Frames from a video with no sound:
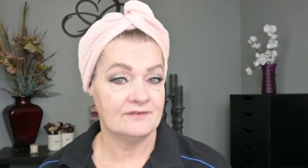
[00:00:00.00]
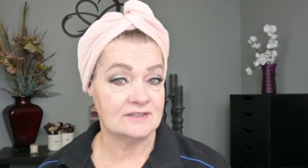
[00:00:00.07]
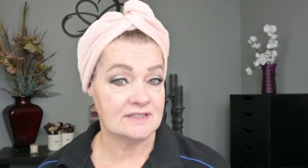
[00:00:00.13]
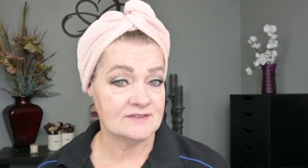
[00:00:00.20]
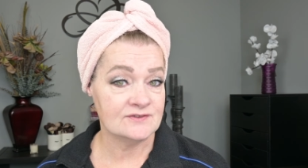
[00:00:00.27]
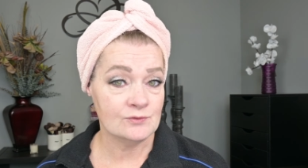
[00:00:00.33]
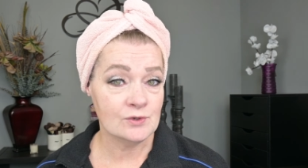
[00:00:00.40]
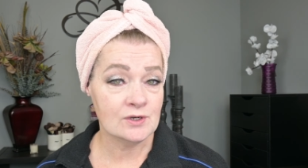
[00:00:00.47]
it
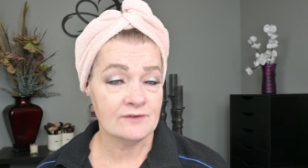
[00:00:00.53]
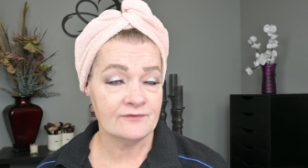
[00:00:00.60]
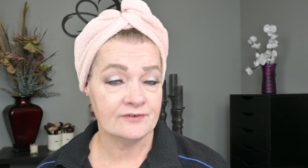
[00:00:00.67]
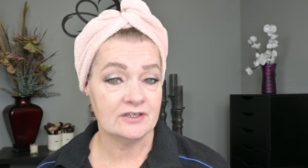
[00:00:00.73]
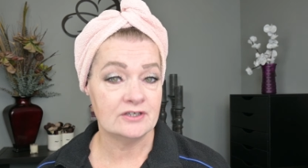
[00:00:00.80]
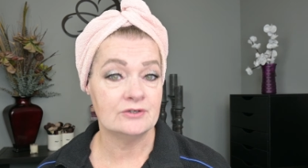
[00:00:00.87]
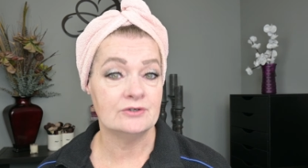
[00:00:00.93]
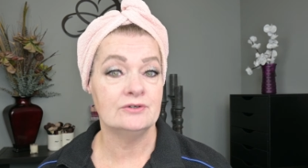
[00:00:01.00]
doesn't work for
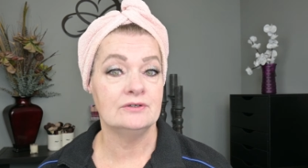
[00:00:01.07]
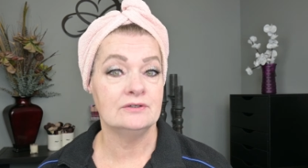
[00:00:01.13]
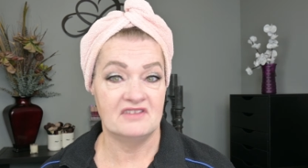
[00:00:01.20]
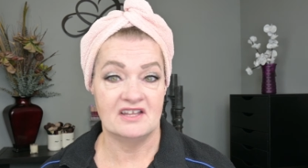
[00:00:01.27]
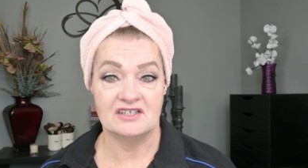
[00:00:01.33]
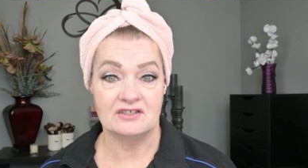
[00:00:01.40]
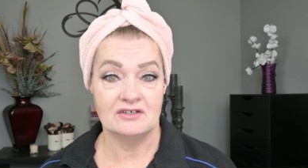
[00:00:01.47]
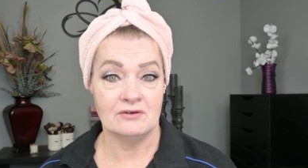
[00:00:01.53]
you,
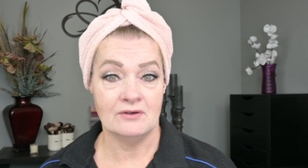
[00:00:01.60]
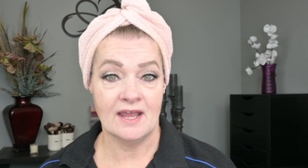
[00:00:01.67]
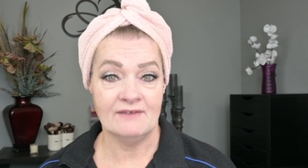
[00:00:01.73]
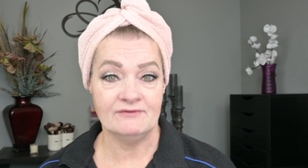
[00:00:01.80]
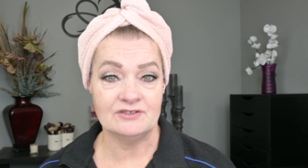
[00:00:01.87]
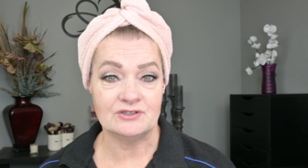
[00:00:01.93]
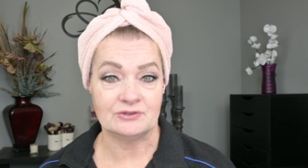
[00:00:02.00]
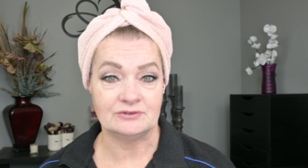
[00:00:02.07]
then you don't
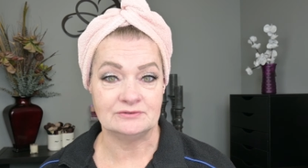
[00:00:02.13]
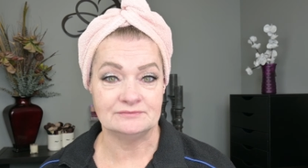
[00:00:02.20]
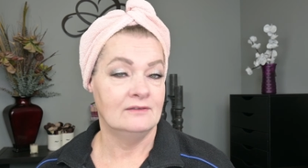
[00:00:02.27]
have to.